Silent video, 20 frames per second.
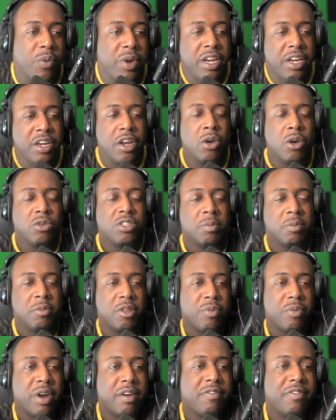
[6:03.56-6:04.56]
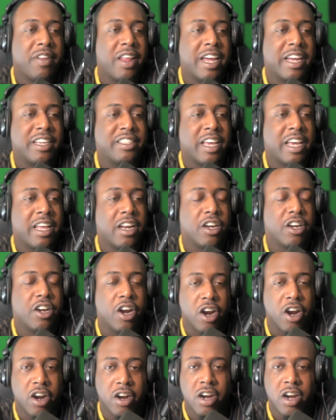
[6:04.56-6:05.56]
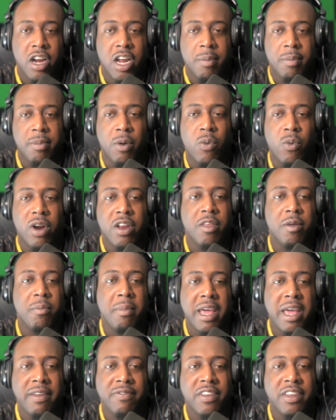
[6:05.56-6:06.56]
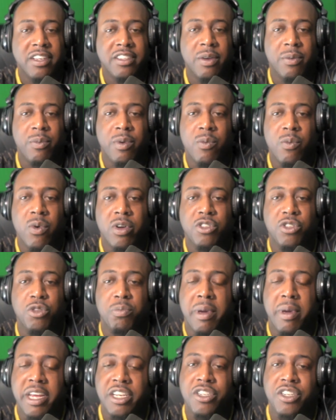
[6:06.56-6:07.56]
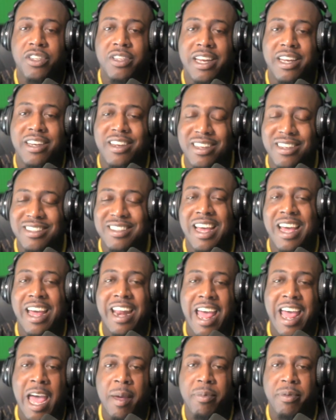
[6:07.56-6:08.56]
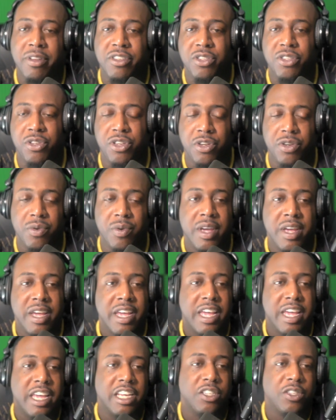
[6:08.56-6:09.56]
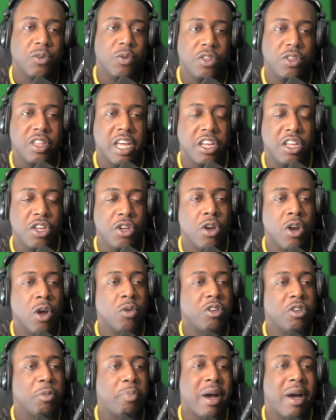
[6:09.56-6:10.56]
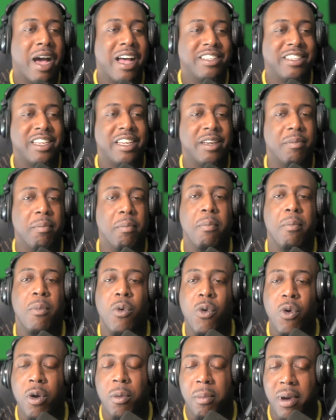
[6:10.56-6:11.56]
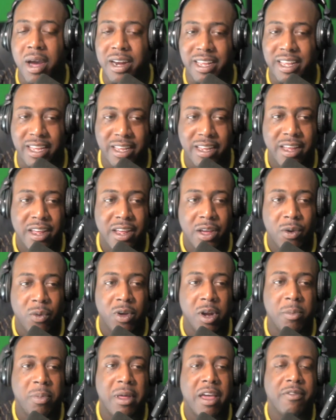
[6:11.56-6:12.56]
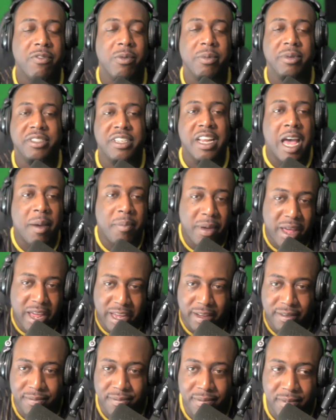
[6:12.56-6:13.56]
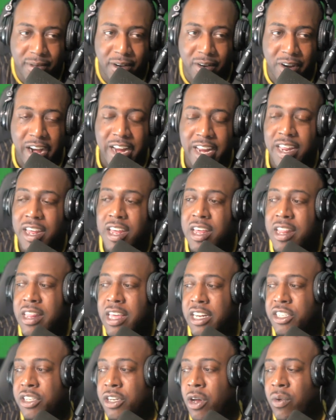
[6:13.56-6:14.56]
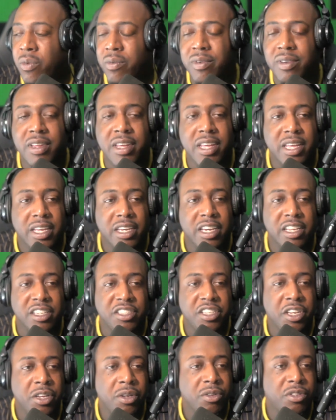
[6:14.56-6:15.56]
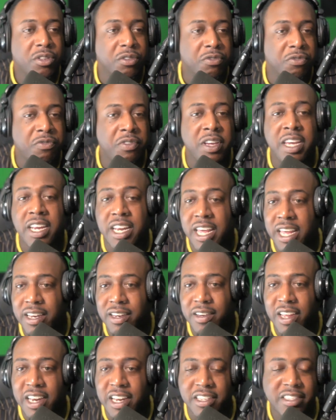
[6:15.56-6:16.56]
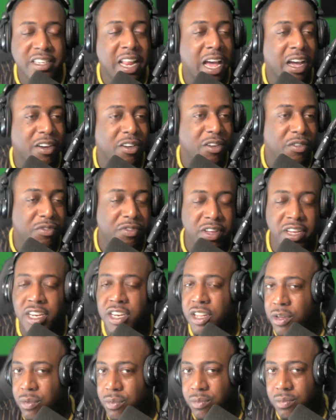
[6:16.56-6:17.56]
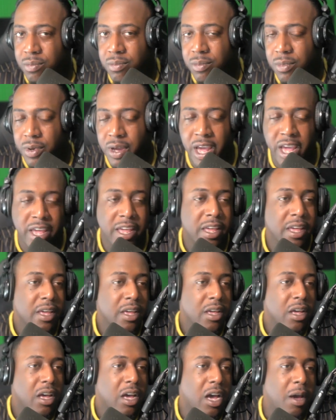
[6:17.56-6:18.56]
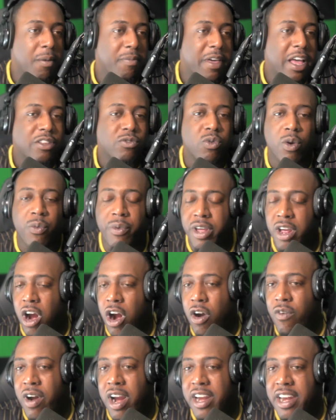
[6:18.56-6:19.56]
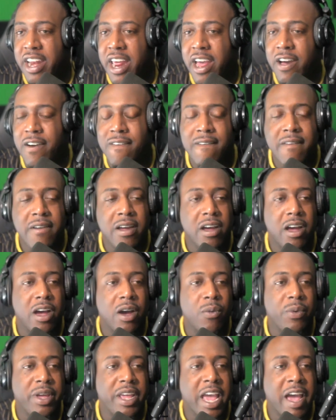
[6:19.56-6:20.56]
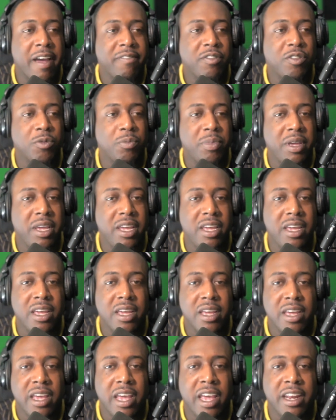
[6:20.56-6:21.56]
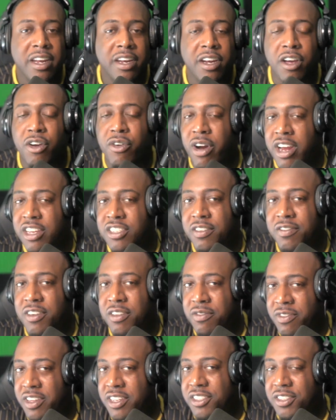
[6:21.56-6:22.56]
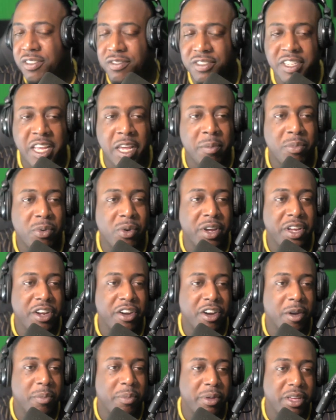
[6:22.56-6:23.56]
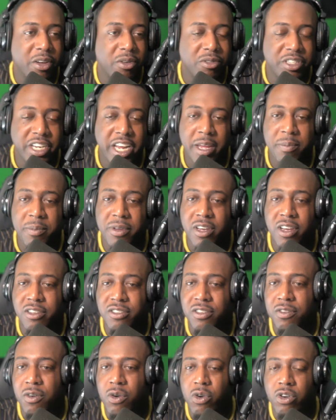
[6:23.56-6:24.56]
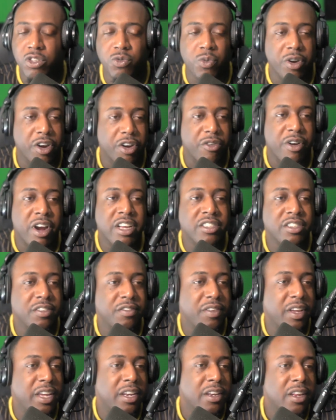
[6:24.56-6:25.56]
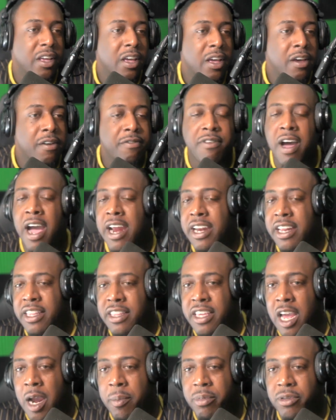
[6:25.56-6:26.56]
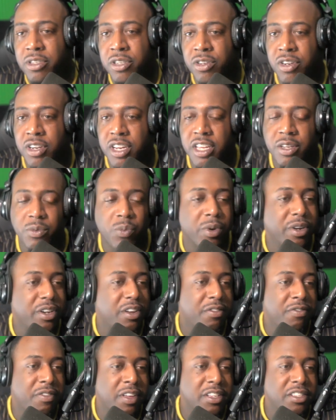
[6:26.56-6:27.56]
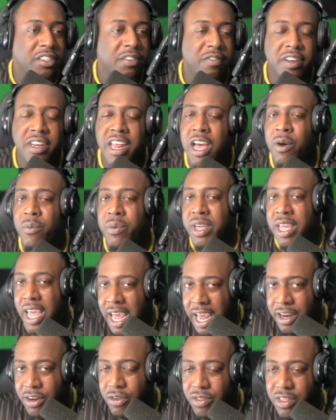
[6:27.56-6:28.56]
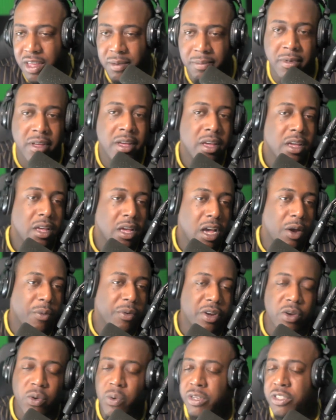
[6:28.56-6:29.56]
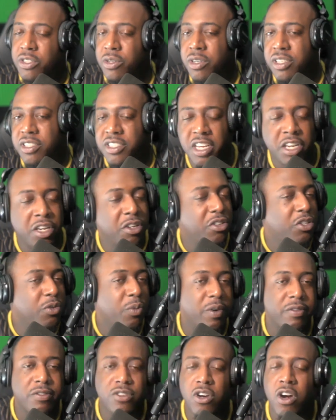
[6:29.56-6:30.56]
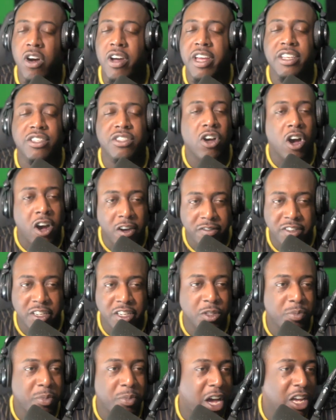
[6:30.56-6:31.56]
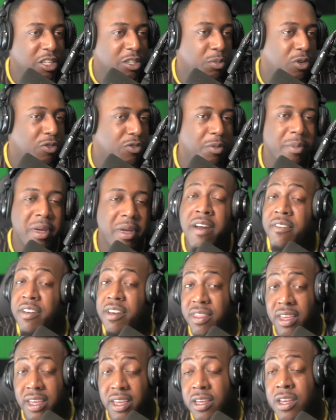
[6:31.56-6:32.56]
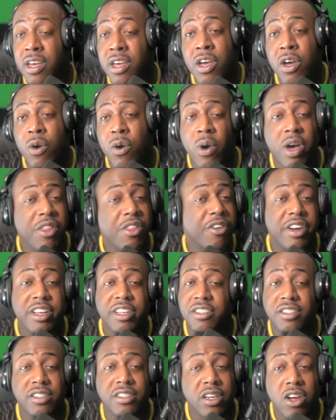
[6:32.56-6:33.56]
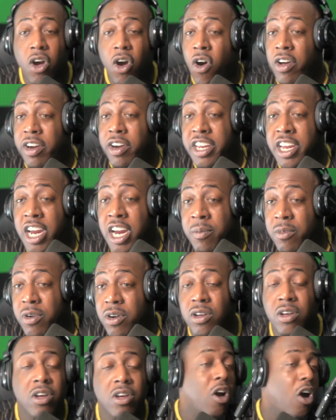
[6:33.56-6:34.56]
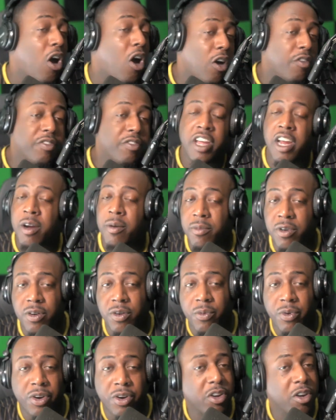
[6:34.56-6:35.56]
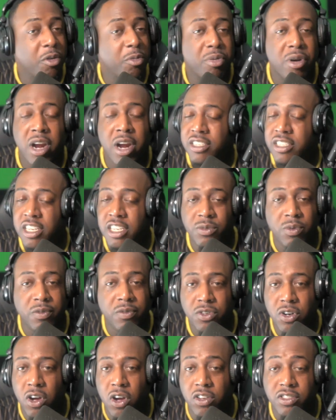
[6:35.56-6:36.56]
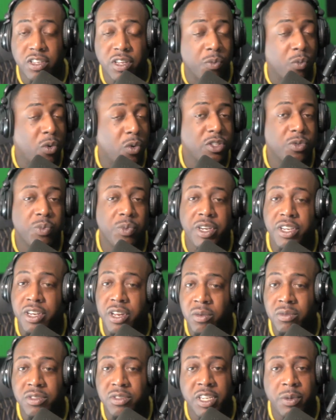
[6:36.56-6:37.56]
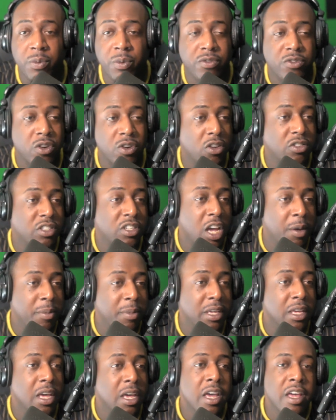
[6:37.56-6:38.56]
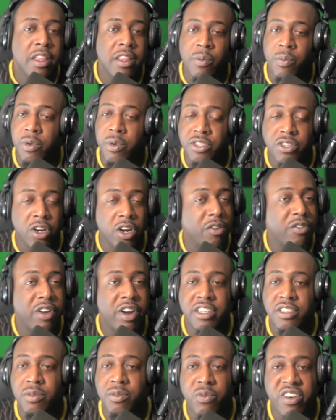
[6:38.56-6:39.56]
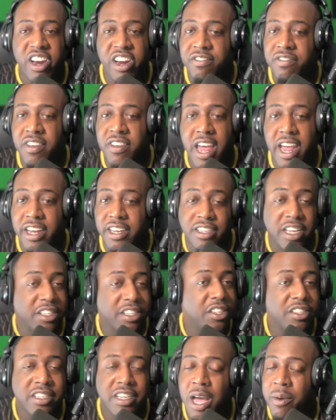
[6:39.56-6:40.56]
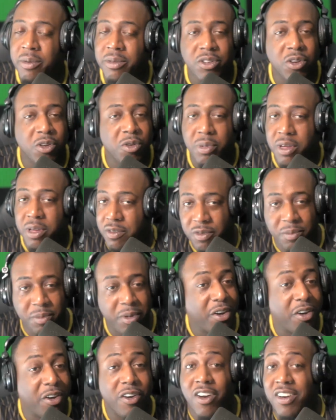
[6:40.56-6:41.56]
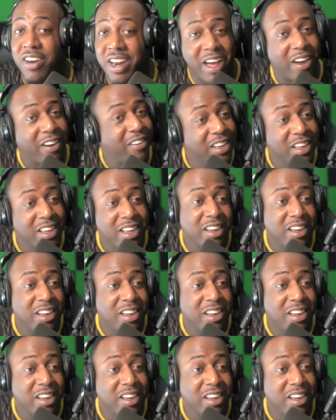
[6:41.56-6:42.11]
we know some of the red flags that occur, but one of the main things that we want to make sure that does not happen to you is that you don't deposit more money when a platform is not paying. All right. That you don't continue to feed it and it's not going to feed you. Okay. Um, that's where we are right now. Uh, we have to be in an aggressive defensive standpoint here at BOJ because, of course, we're aggressive in finding the opportunity. We're defensive in how we handle them. Uh, we're going to continue to withdraw as often as possible from everything, whether it's on camera, off camera. We're going to process withdrawals. And once we don't see withdrawals coming, then we start raising red flags. That's just how it's going to be from here on out.